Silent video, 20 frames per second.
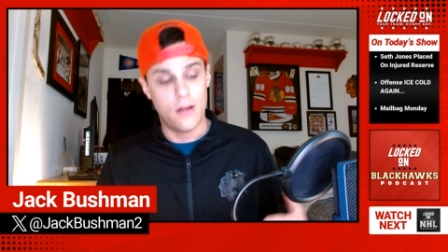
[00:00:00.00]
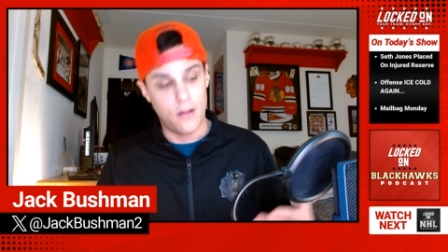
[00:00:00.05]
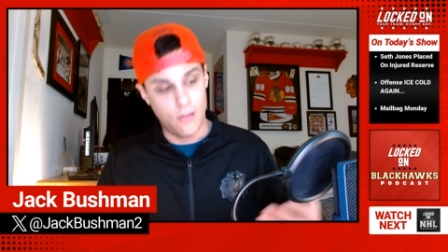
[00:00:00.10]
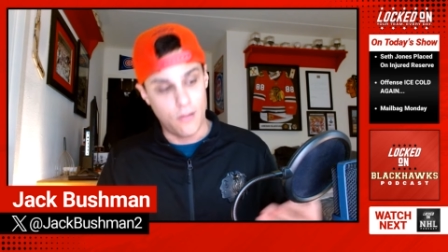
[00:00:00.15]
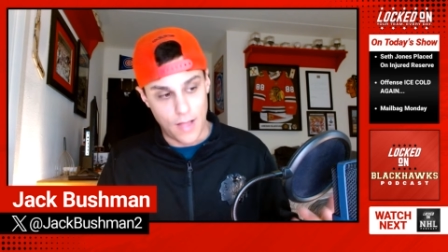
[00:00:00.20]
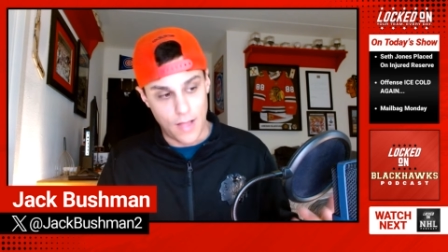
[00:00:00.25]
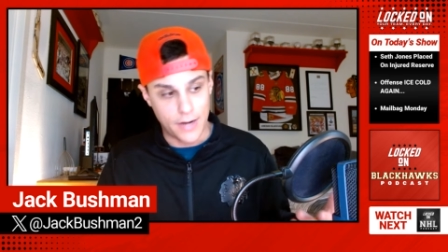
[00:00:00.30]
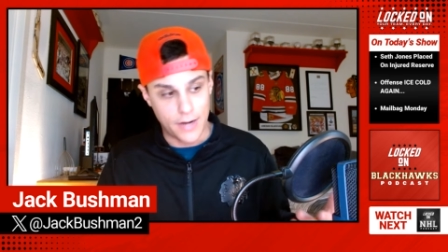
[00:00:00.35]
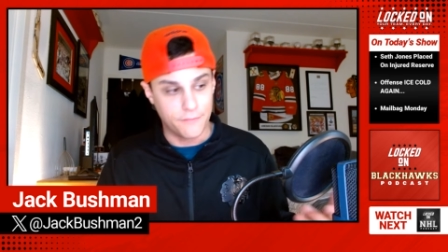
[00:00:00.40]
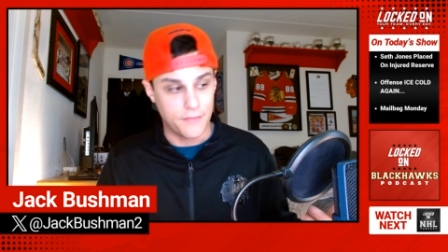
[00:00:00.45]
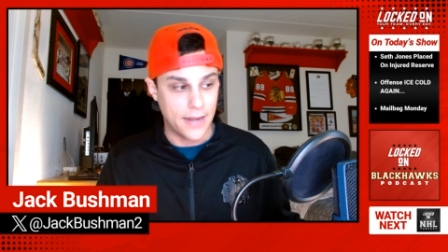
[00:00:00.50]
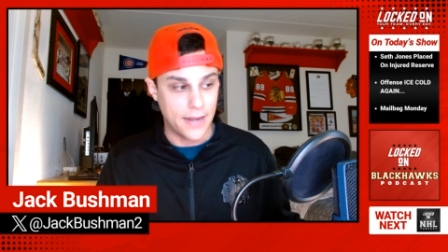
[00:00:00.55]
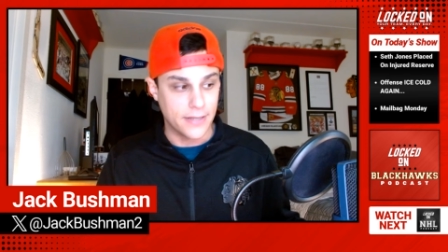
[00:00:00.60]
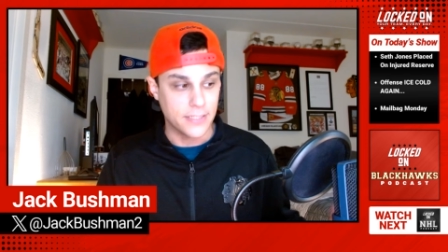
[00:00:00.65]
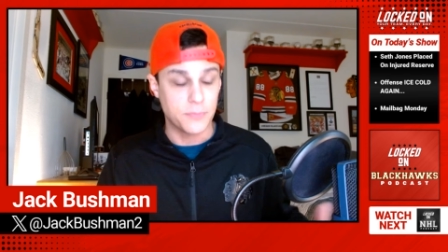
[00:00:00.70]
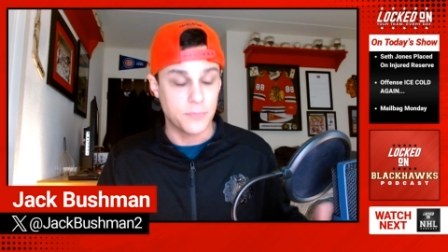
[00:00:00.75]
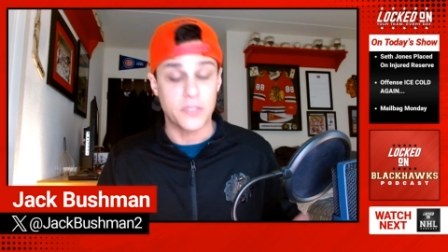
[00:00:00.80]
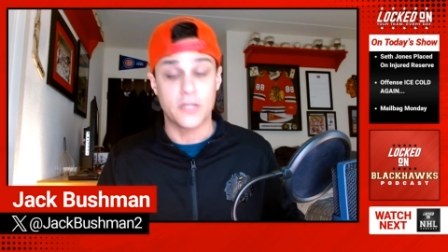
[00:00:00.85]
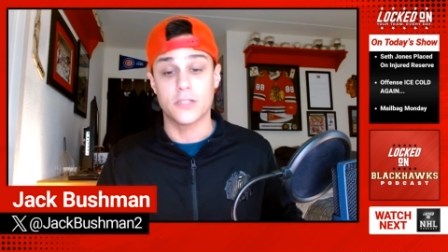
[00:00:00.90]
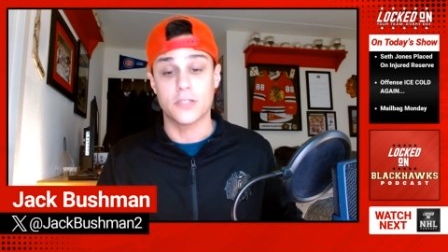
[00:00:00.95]
A lot of that
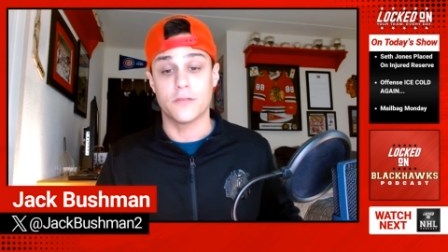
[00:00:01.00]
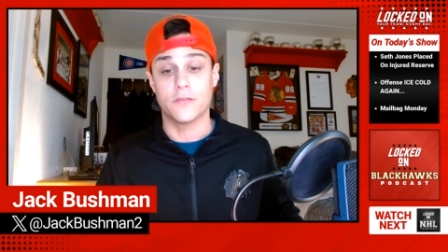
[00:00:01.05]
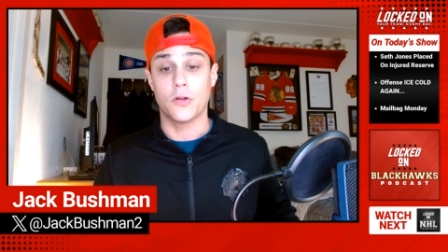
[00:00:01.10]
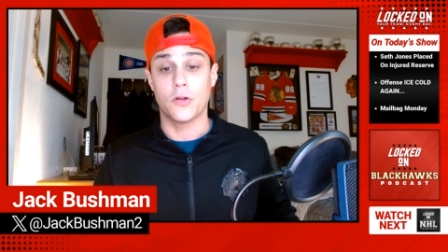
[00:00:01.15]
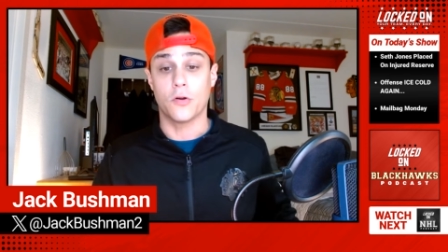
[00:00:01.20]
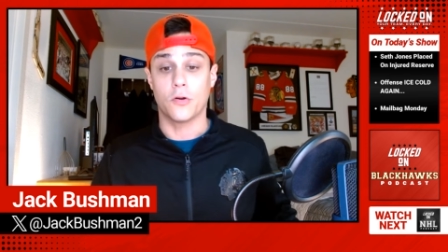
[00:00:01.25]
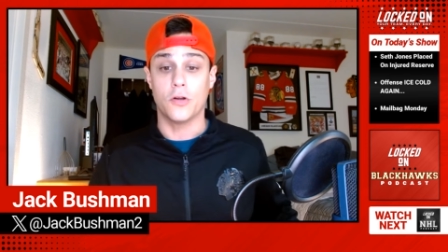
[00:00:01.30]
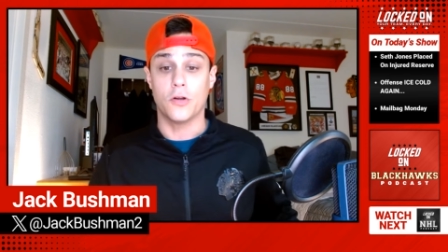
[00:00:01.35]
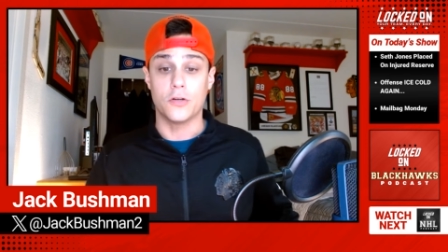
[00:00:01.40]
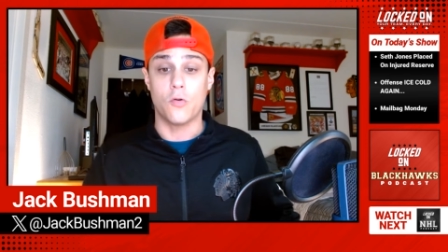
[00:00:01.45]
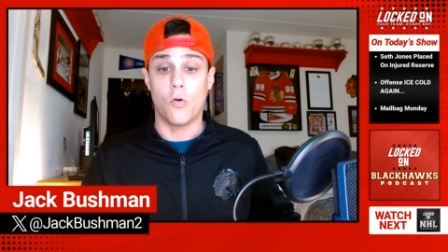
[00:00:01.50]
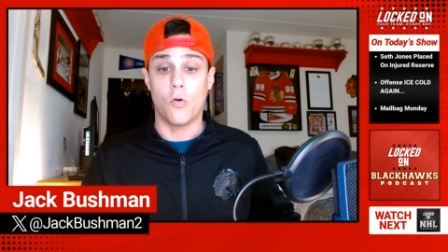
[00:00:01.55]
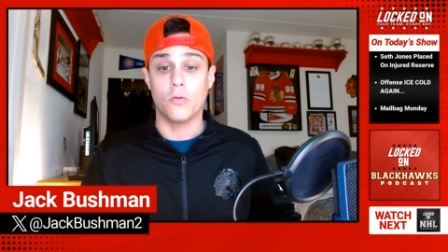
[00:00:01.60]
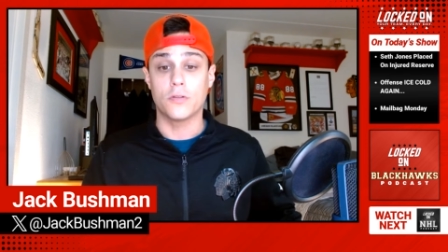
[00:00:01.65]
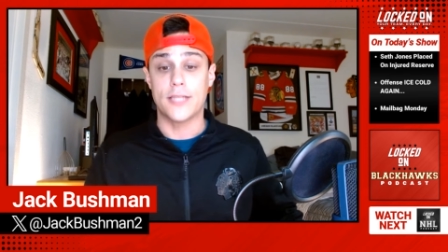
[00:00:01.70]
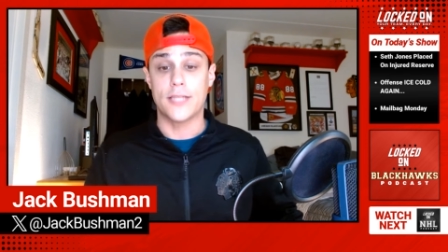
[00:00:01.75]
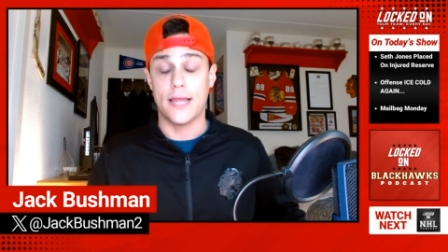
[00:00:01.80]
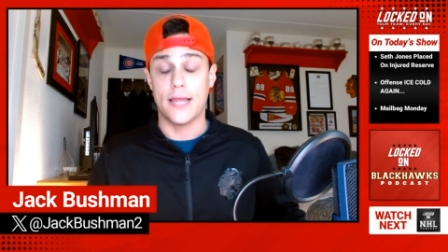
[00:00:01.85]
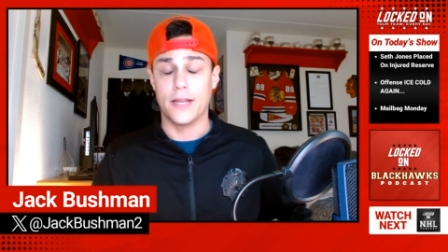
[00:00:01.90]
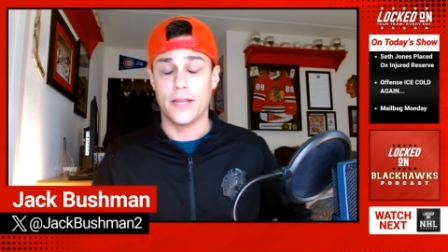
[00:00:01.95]
is because of their good
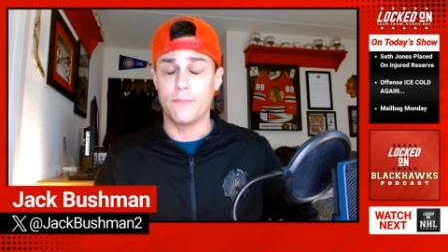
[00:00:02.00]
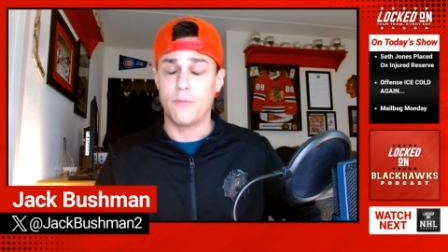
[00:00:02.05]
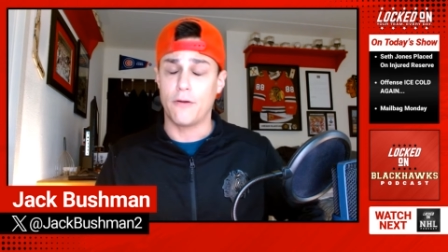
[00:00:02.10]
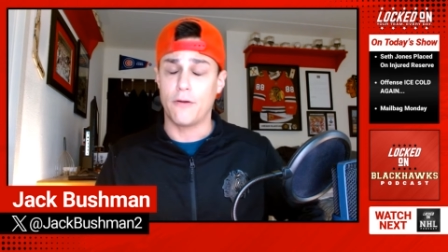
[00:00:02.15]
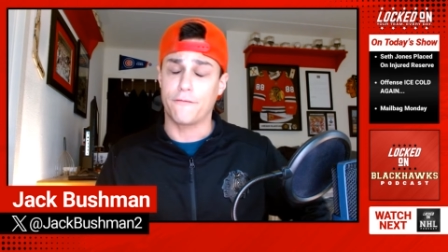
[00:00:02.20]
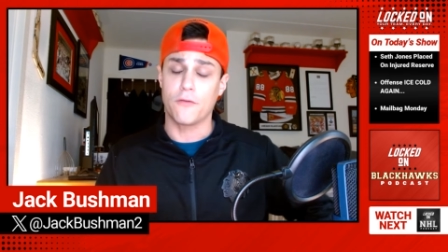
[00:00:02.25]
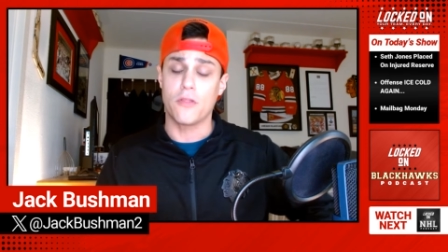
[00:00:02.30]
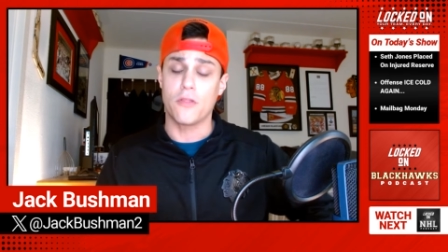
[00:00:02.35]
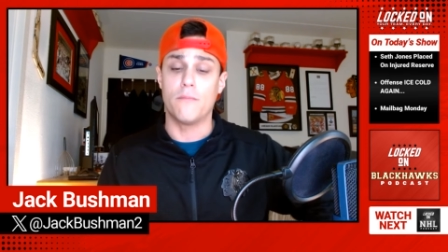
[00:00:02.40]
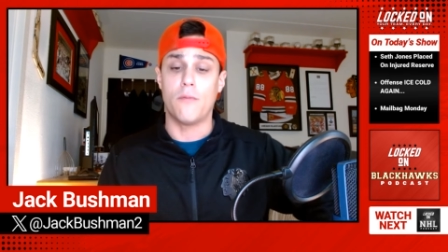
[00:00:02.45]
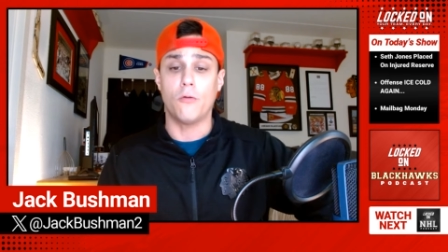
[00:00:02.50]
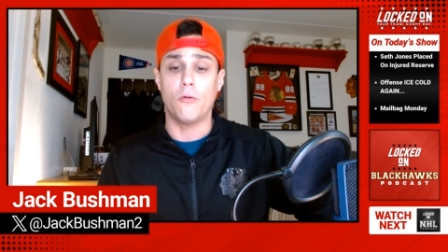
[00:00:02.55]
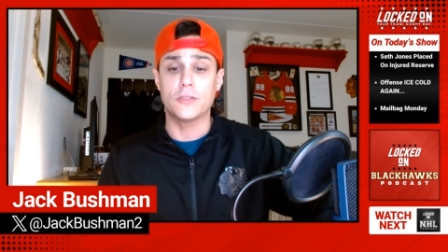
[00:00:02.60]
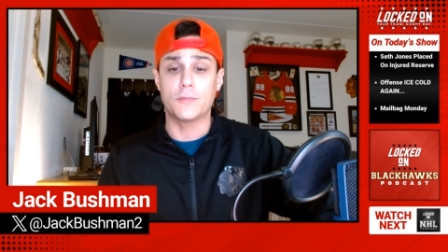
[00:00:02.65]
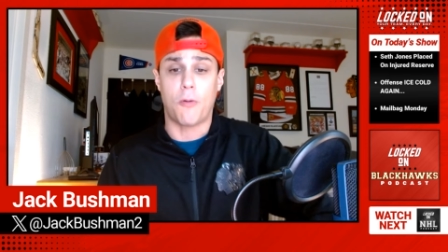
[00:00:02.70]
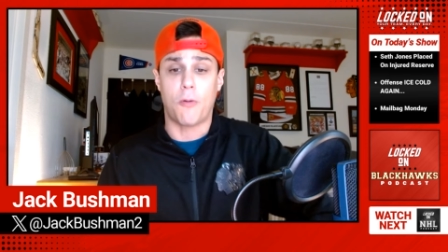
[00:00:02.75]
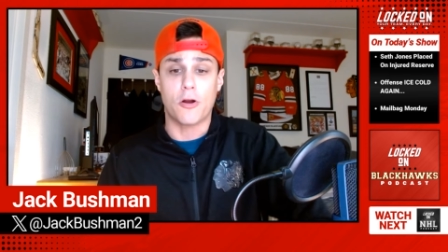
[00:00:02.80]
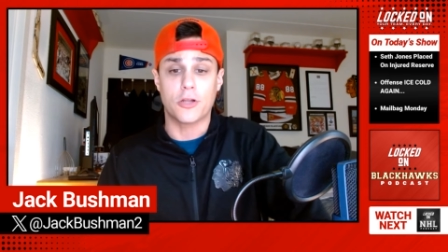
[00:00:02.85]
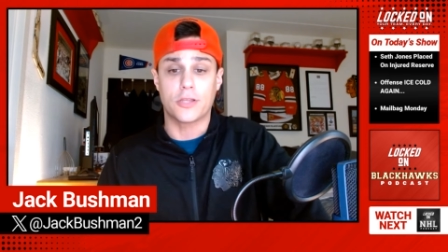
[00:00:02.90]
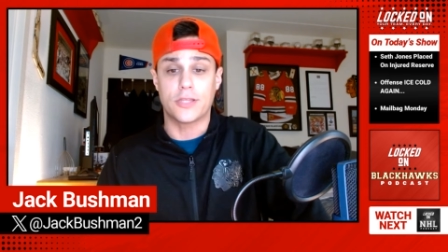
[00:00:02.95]
goaltending. But for the
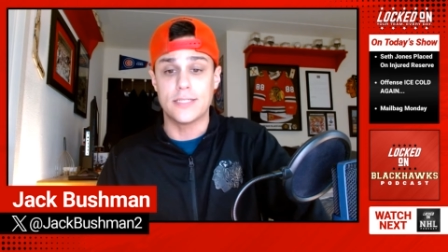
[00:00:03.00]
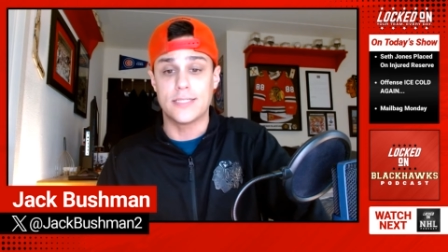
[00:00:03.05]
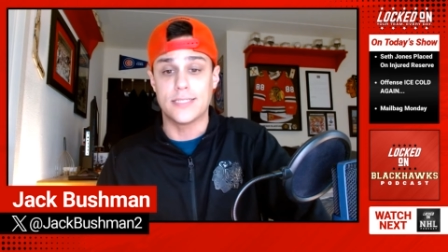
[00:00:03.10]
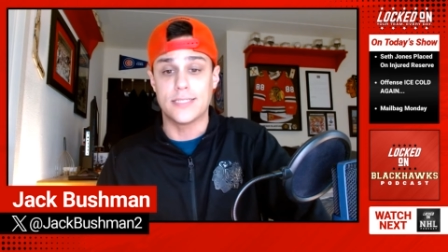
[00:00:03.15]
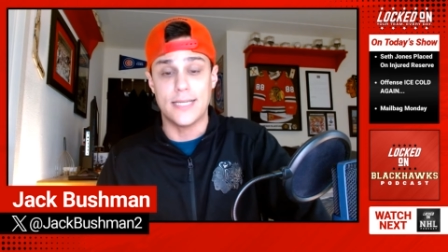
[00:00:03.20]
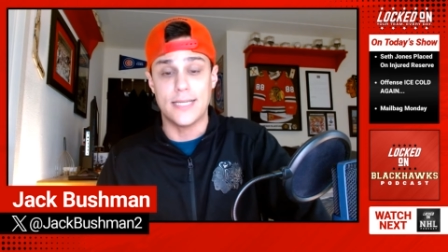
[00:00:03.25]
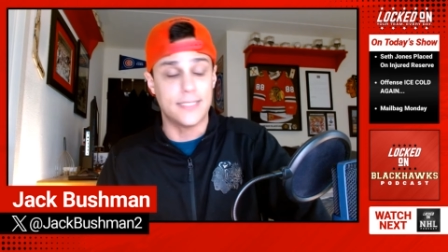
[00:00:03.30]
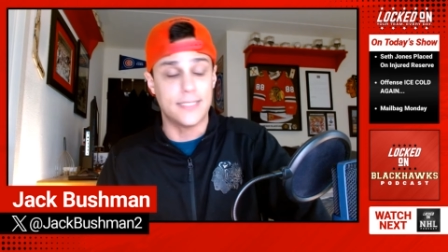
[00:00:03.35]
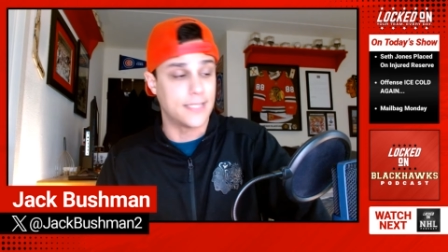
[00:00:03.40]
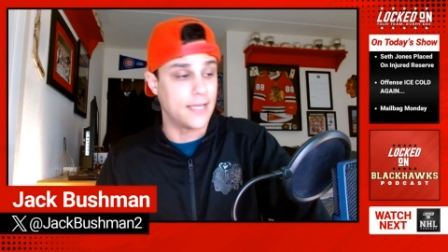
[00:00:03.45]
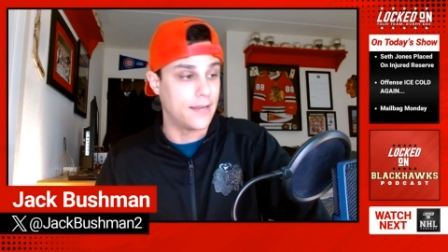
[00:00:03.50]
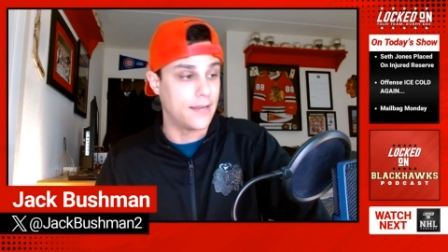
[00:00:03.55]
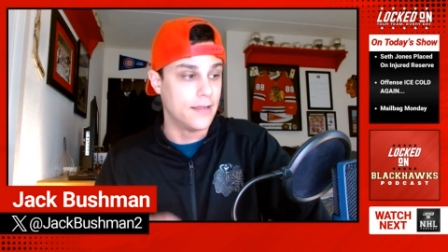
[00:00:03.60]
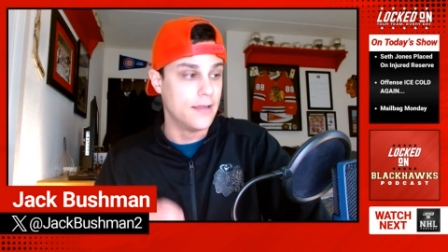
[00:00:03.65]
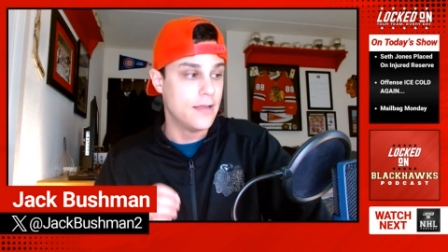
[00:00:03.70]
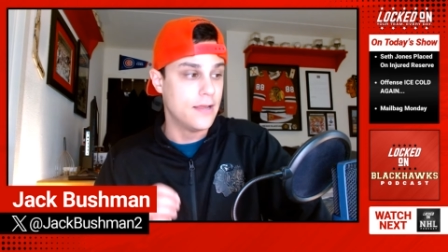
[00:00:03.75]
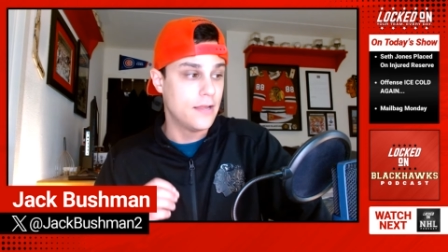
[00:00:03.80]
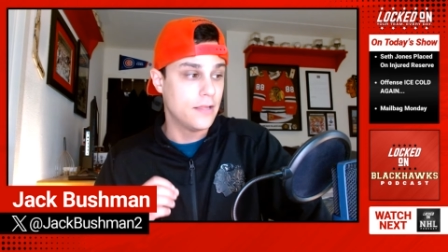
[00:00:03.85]
most part this season,